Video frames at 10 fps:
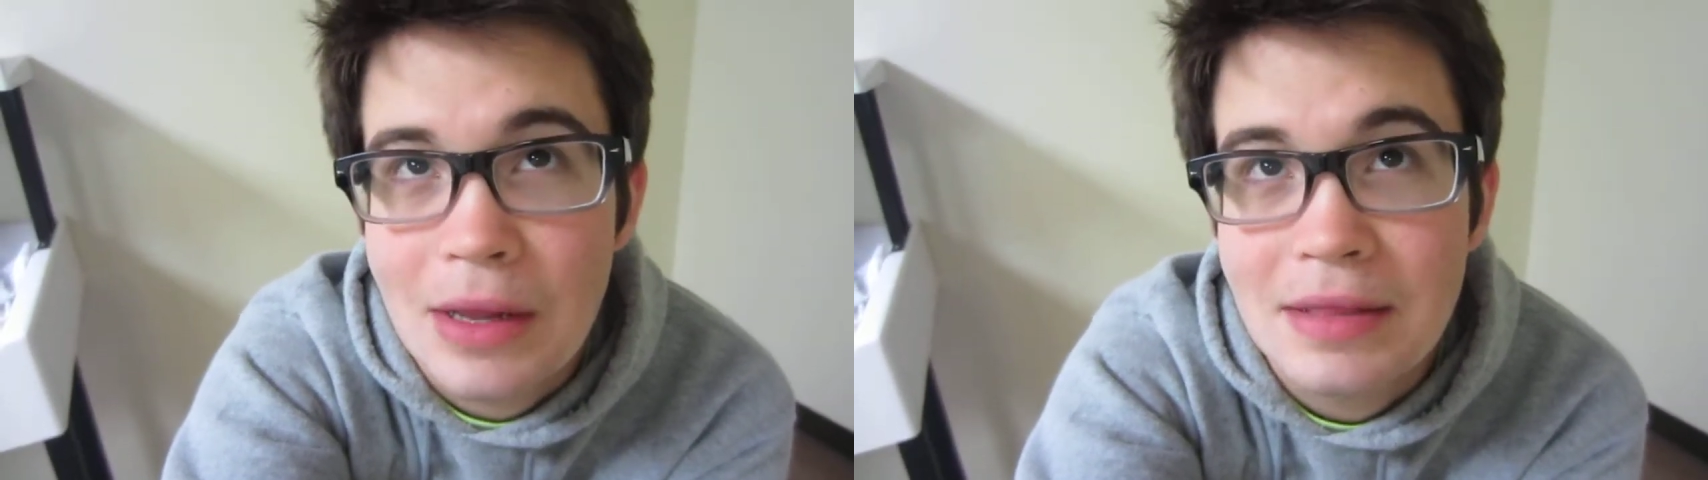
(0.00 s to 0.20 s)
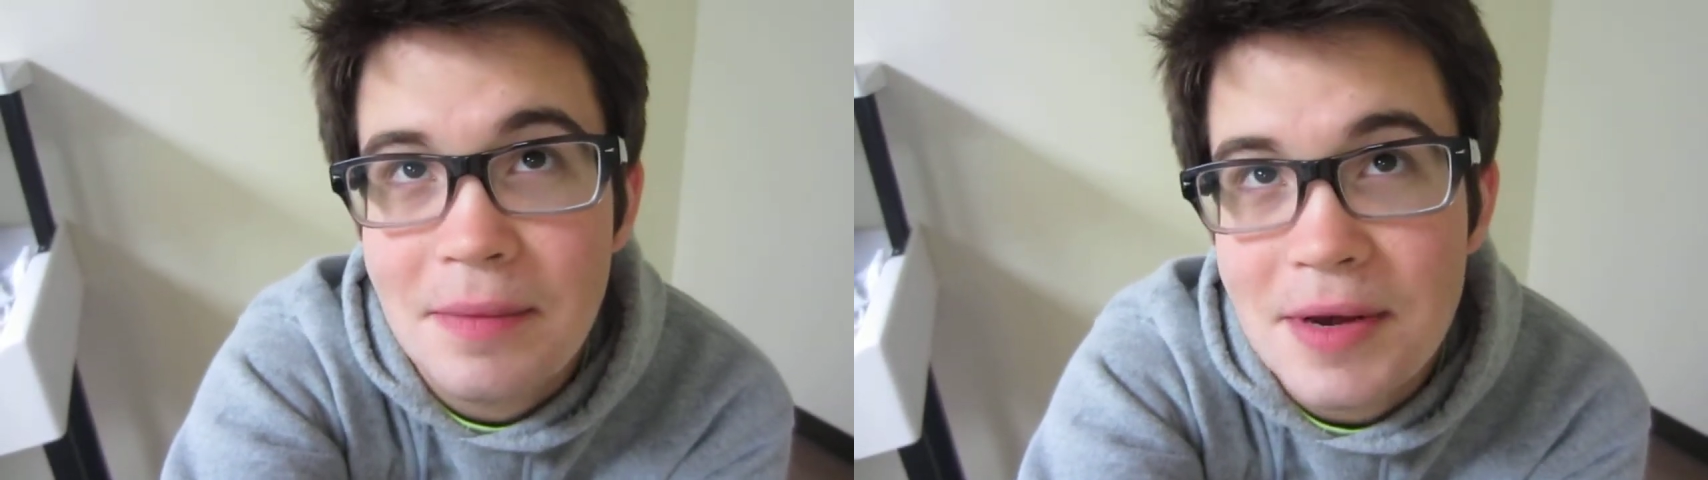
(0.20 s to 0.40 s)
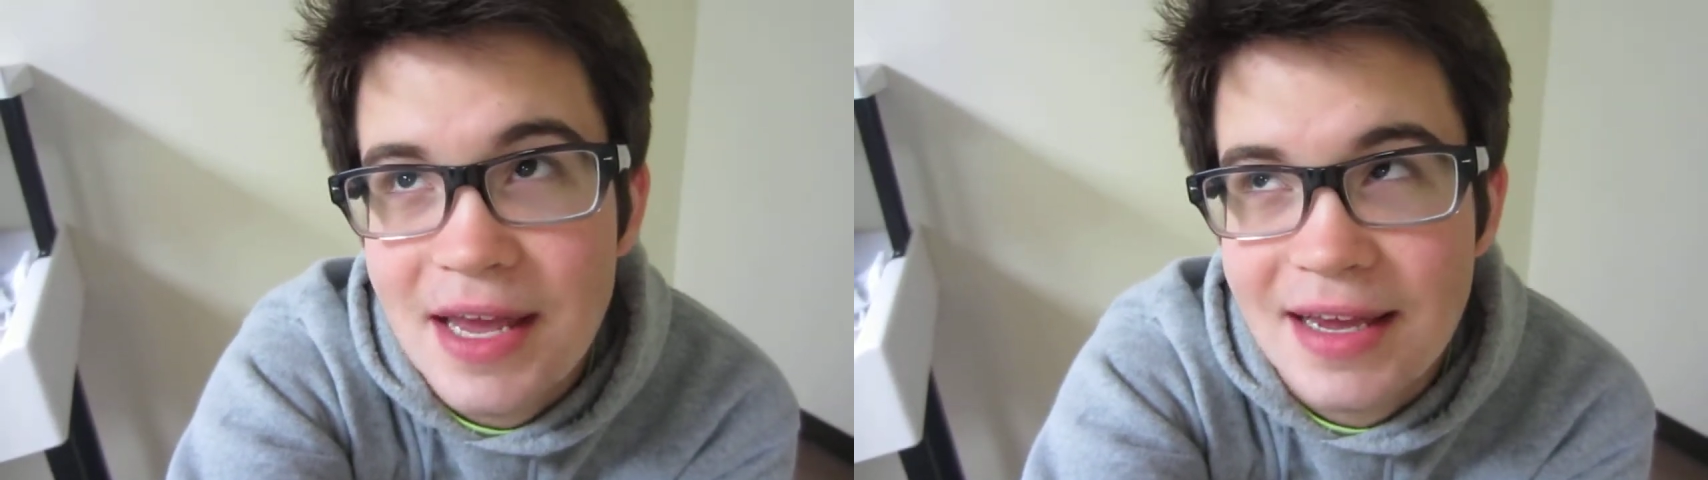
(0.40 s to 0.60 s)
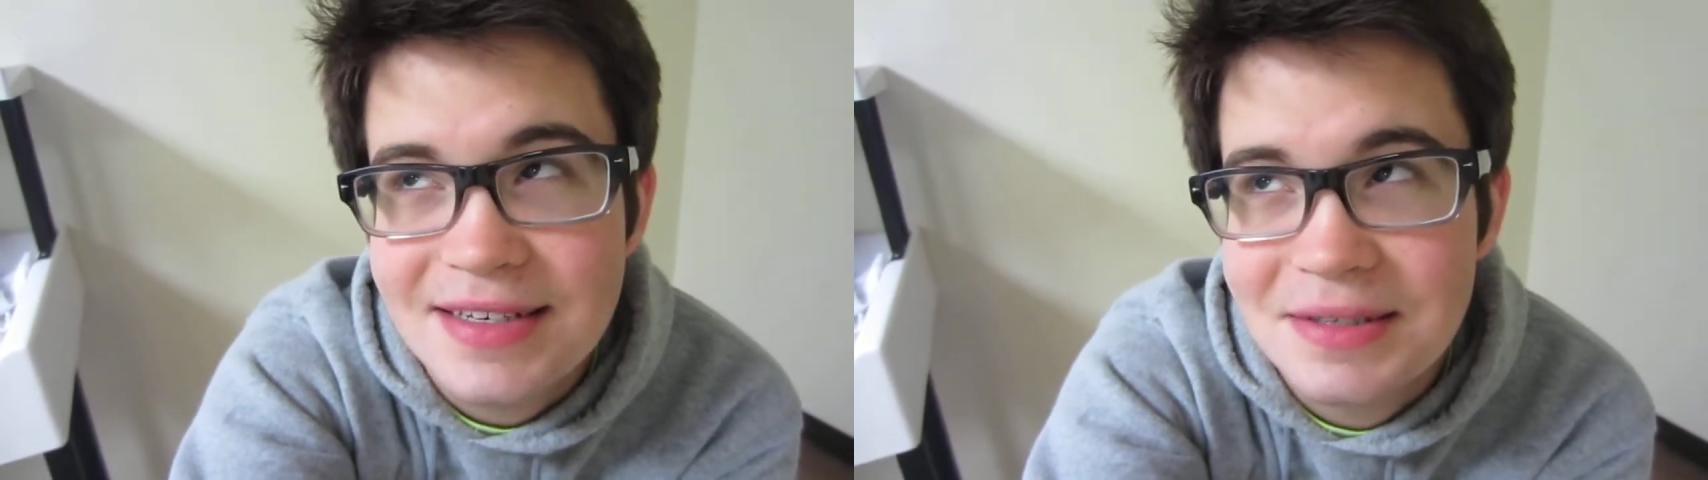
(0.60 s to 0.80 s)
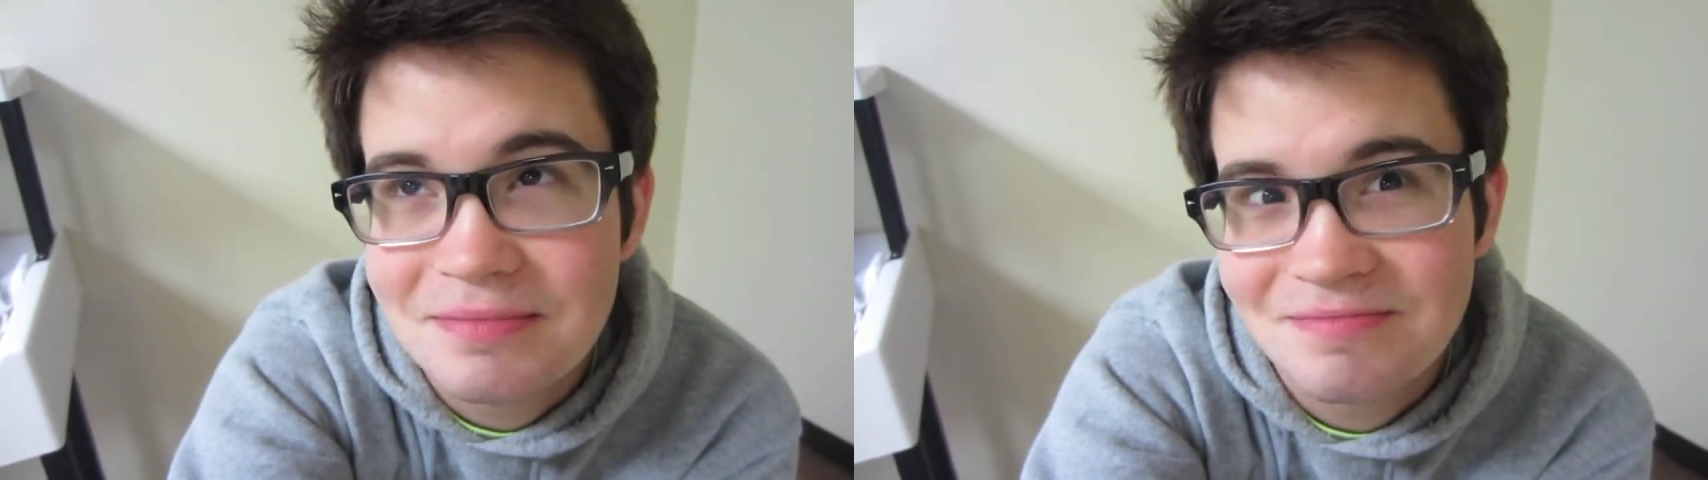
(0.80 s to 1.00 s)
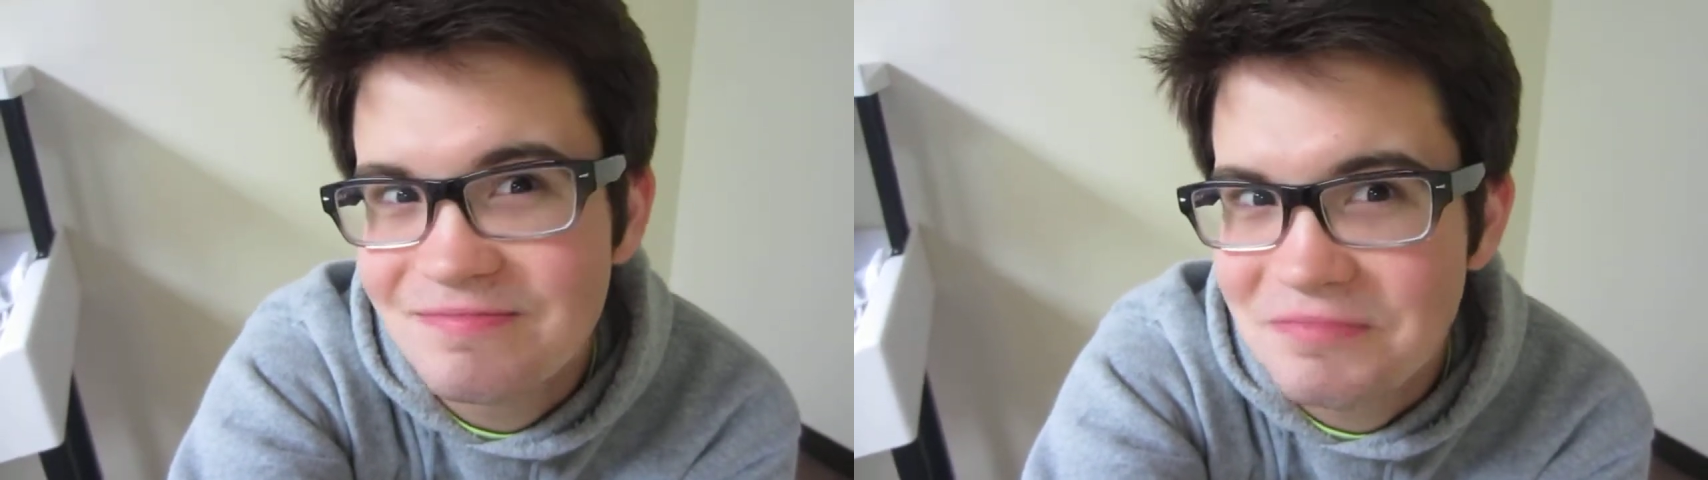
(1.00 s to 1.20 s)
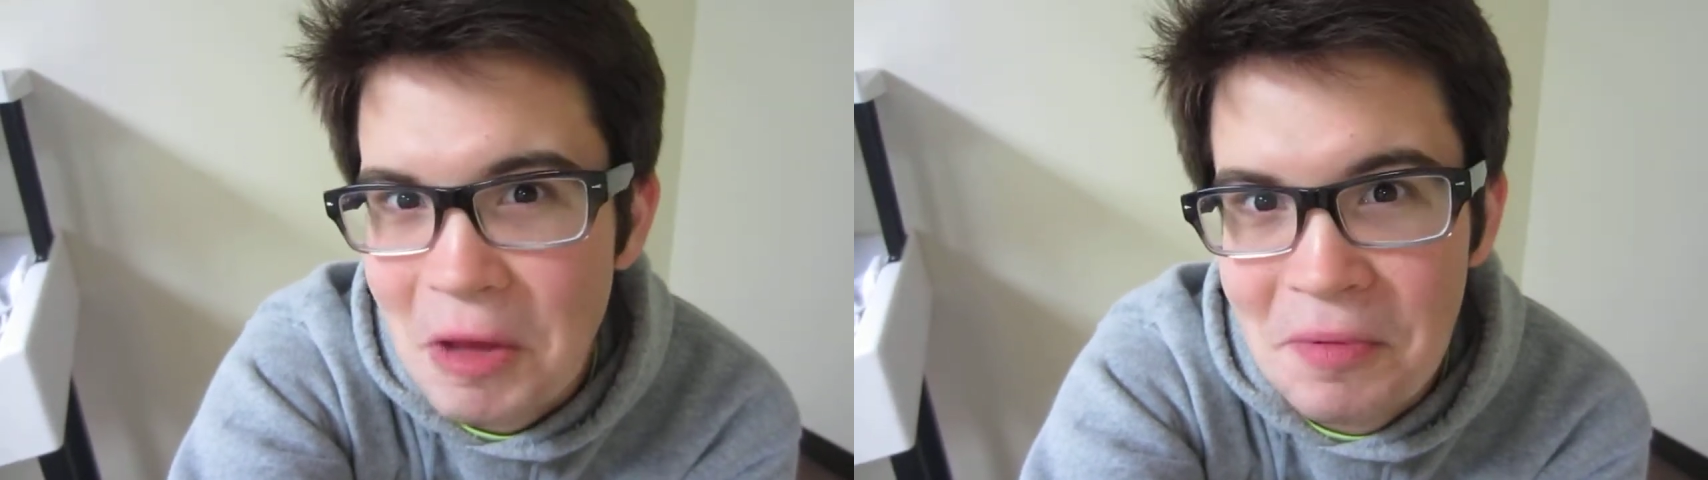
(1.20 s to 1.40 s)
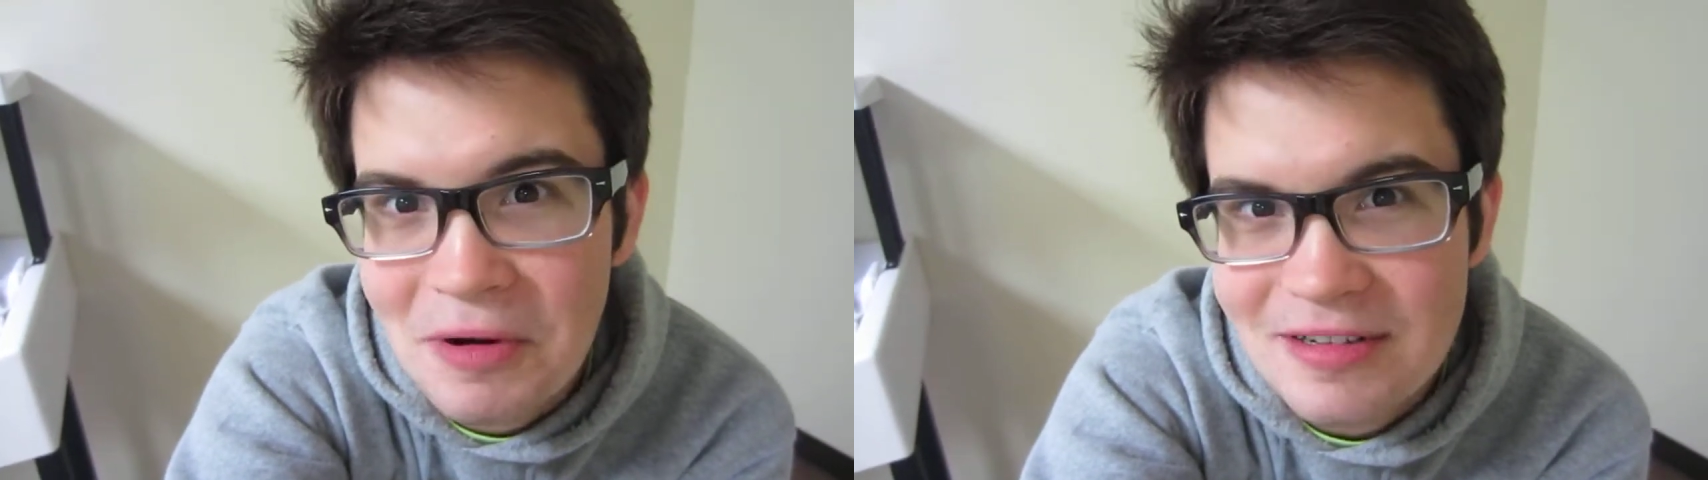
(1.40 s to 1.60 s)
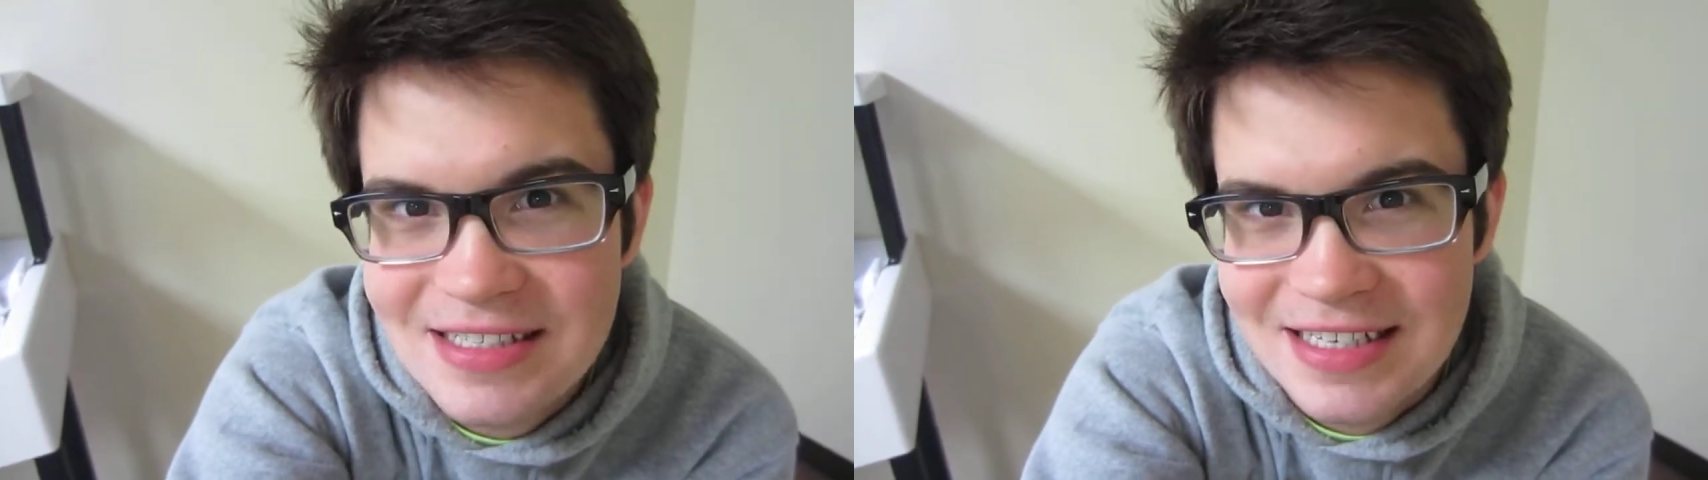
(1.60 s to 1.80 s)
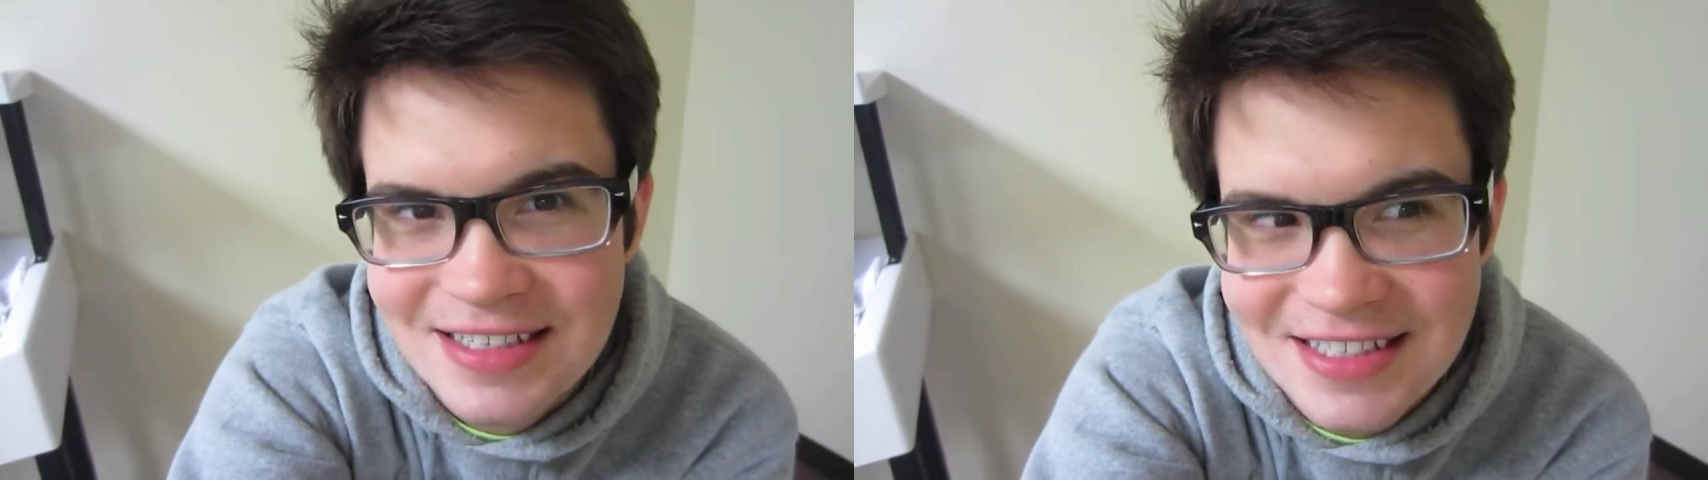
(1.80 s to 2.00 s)
eliminate a
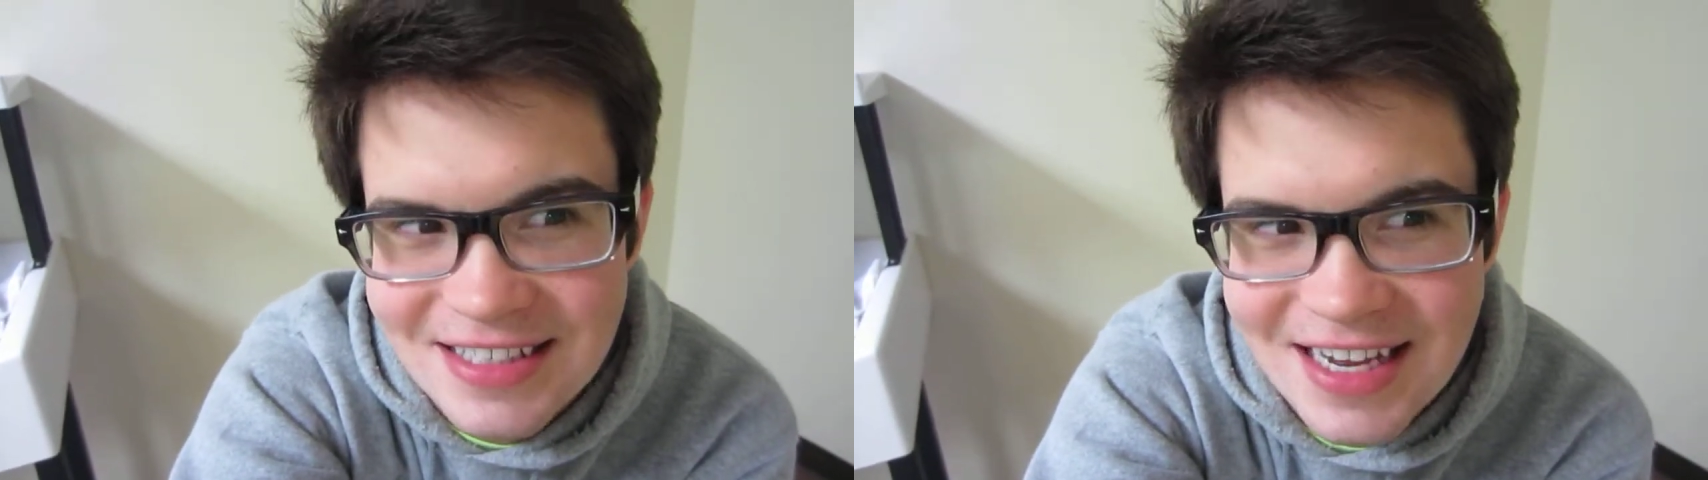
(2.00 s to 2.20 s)
person.